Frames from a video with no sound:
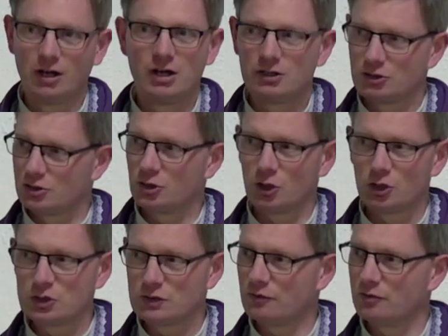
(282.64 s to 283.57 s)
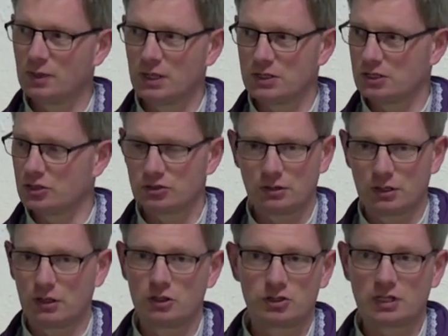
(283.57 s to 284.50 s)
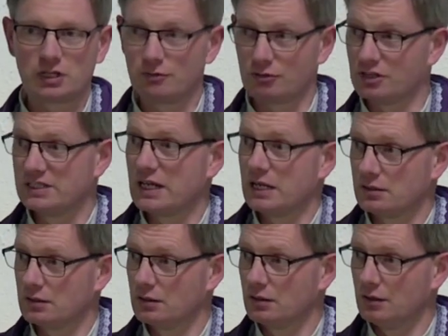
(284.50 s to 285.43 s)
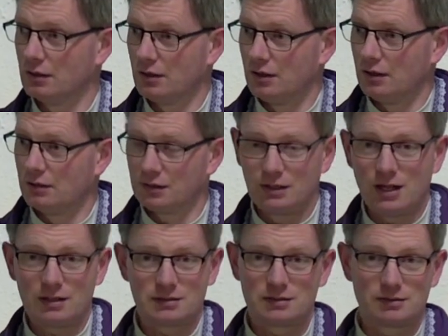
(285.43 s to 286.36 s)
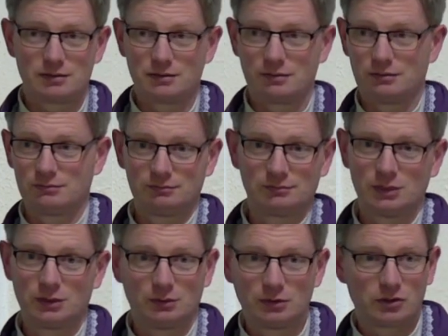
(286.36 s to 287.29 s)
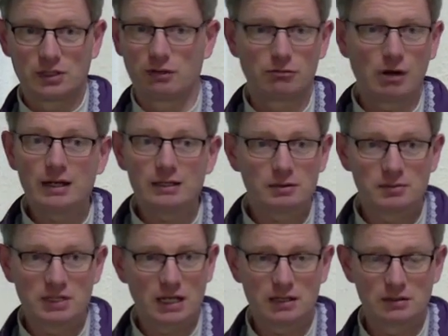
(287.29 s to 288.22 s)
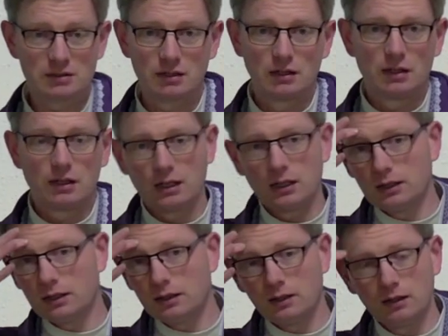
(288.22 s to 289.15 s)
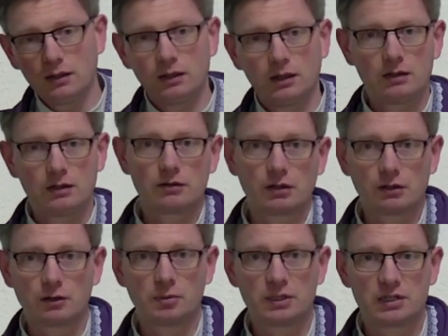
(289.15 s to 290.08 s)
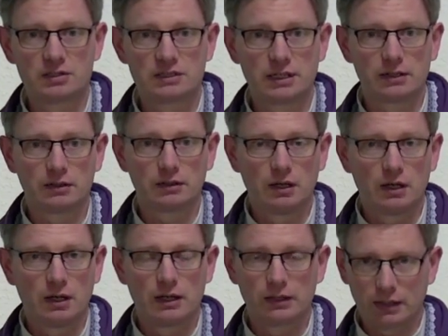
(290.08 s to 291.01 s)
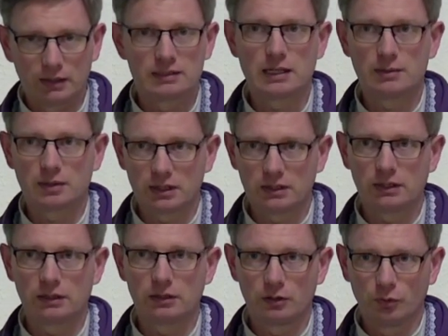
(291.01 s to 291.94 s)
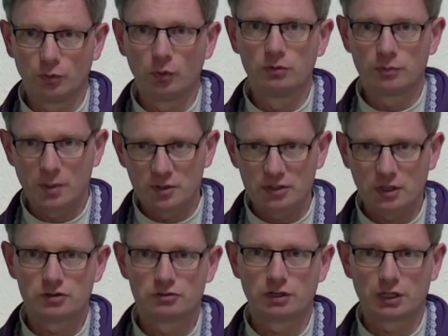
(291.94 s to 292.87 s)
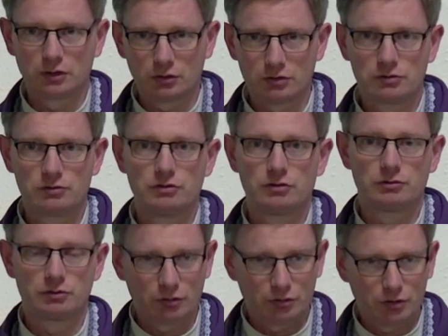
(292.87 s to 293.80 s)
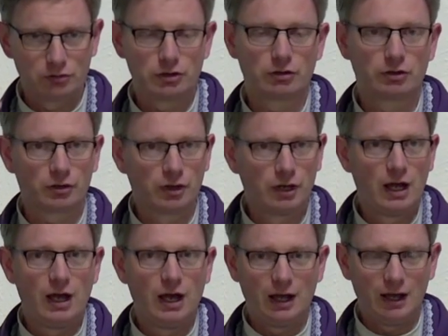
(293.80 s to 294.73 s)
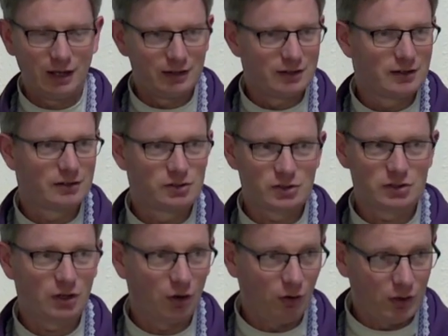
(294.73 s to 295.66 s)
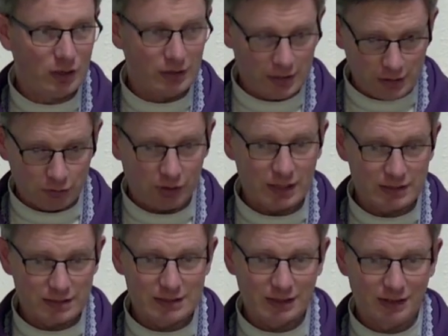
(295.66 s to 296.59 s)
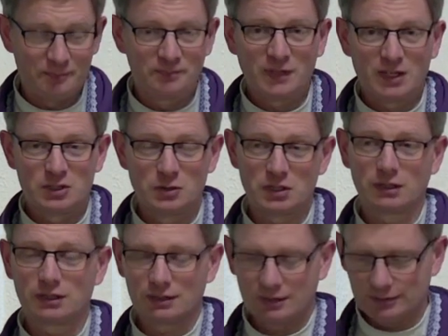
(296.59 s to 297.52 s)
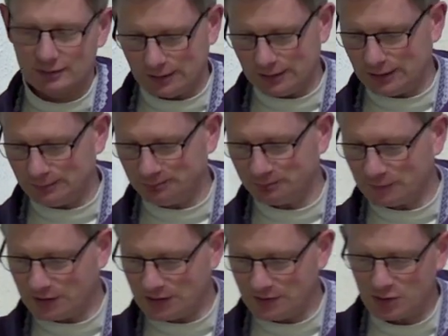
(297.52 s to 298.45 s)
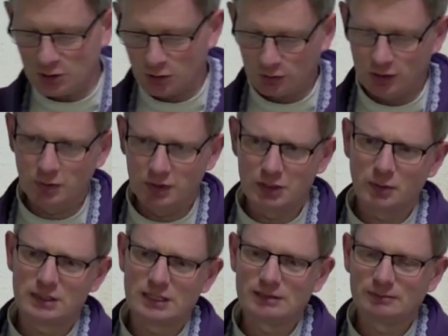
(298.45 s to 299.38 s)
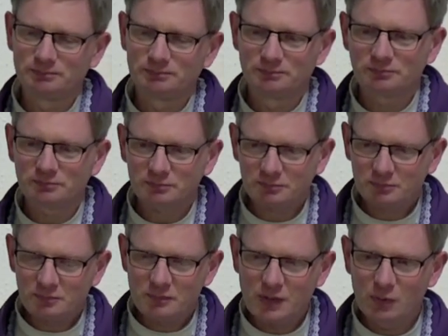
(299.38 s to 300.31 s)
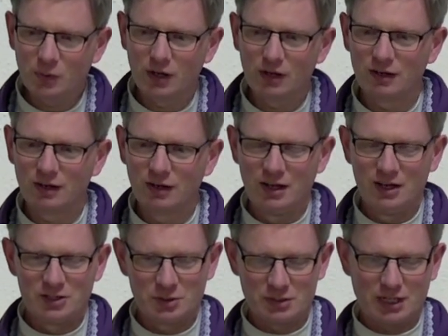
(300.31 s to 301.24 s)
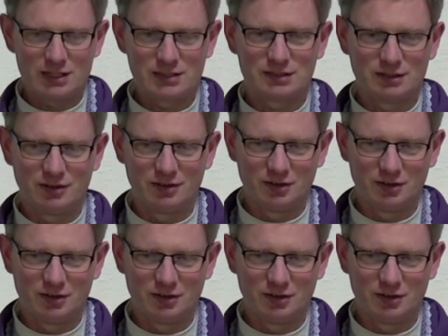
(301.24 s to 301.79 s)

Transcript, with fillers: just tons of information. He just he just gave her a date. Then he asked, you know, another day, a random date, uh, another, a couple of years later. And again, the same kind of thing, you know, one memory starts to trigger another, tr trigger another, trigger another, and just all in, in great detail. She was on the, um, a TV show called 2020, where she was asked all